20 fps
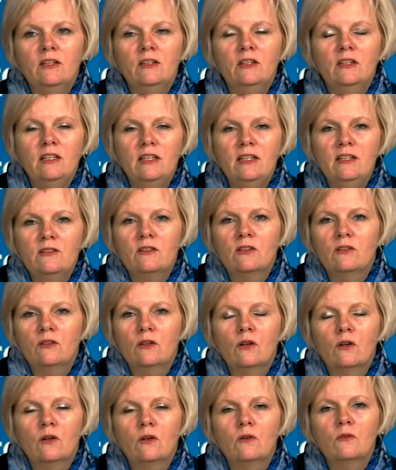you need to
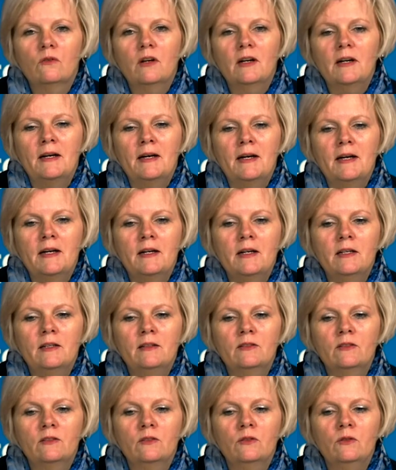know uh,
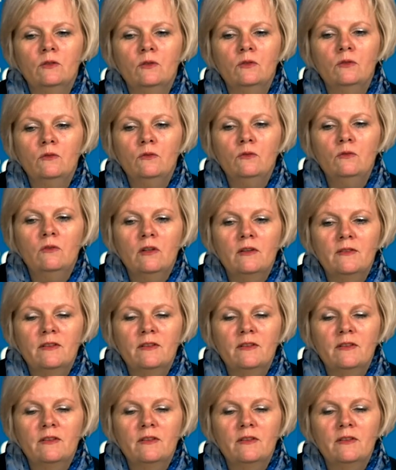who